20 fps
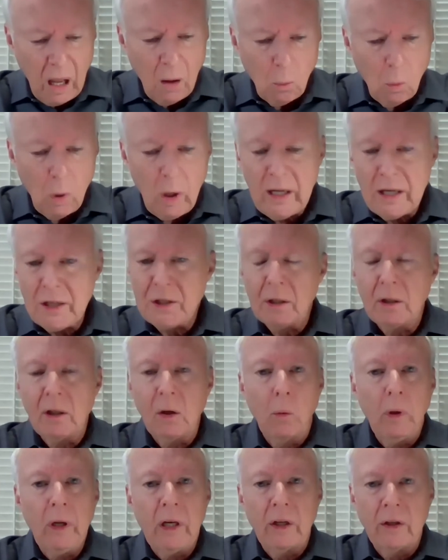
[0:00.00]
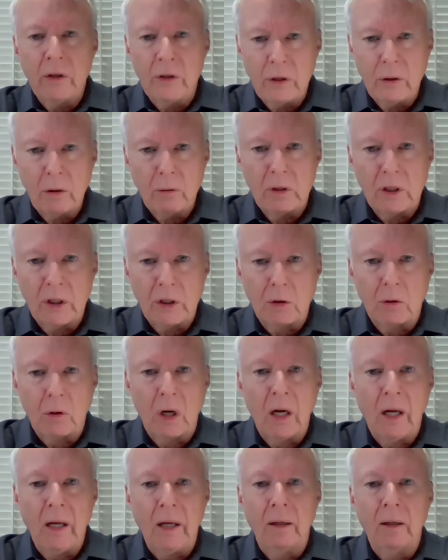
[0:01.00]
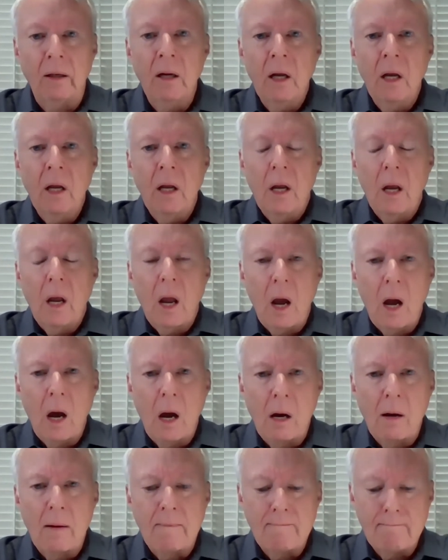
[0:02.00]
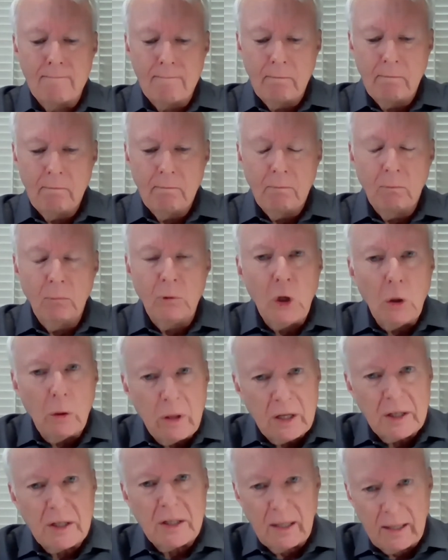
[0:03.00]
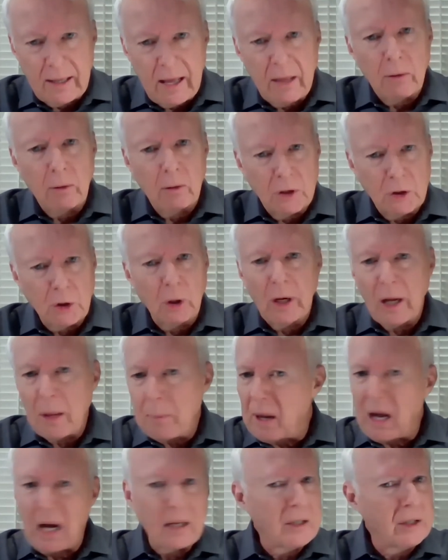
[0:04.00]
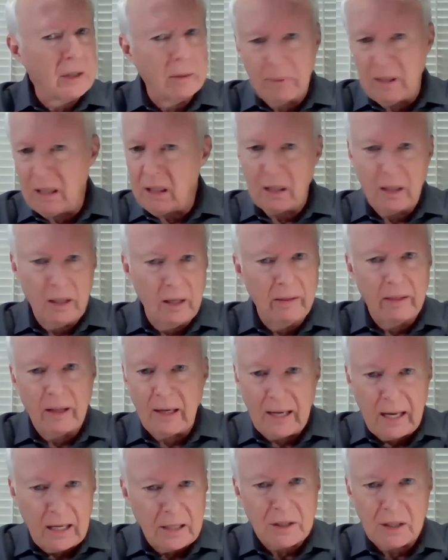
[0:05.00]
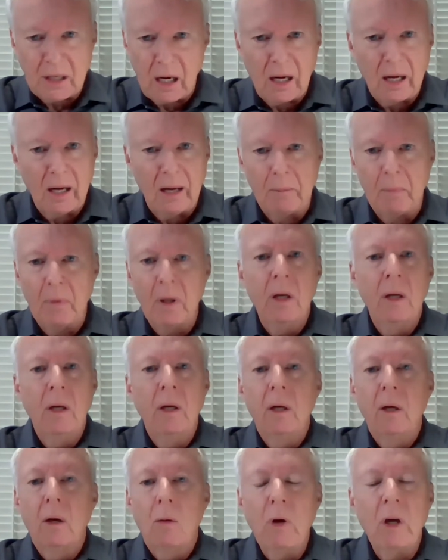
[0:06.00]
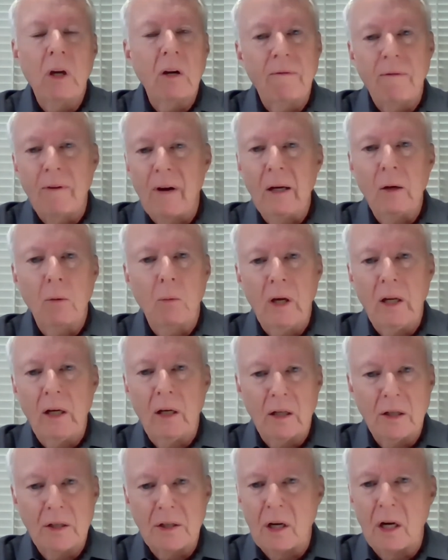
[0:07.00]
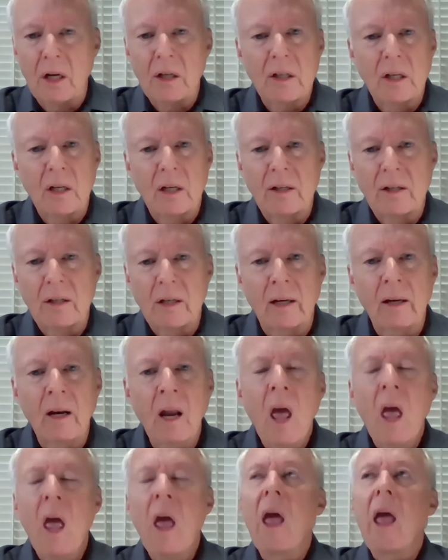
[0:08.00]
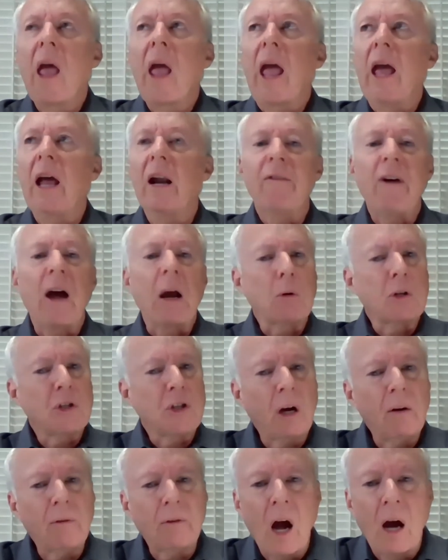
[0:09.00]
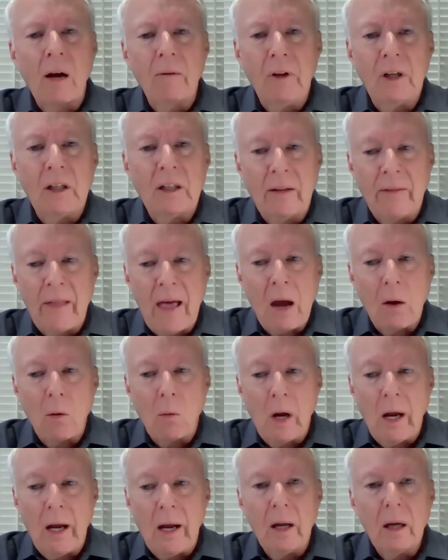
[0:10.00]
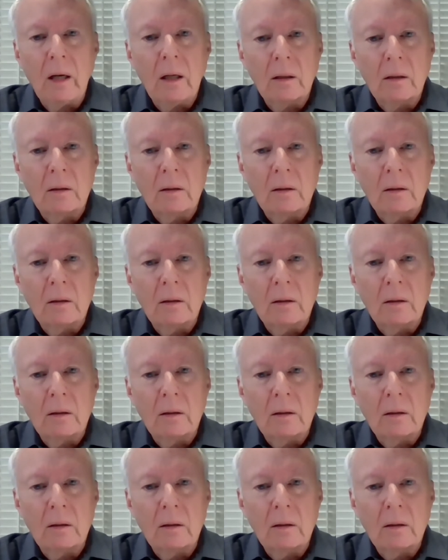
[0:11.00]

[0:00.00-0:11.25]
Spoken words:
what is it that we can do to try and do this together? Is there any possibility that next time we could find a way to discuss this? And if I resolve conflict in that way,